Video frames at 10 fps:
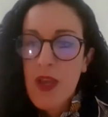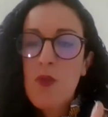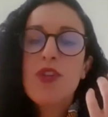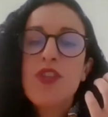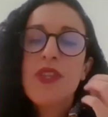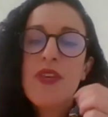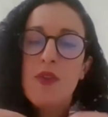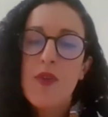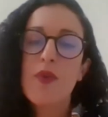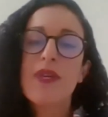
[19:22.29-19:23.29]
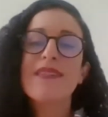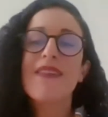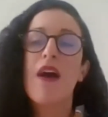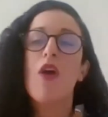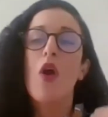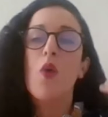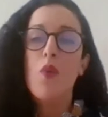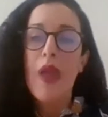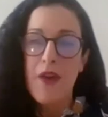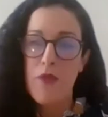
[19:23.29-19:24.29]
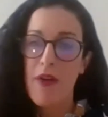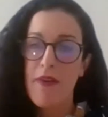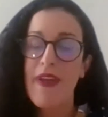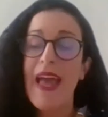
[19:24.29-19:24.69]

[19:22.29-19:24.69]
which the authorities are aware of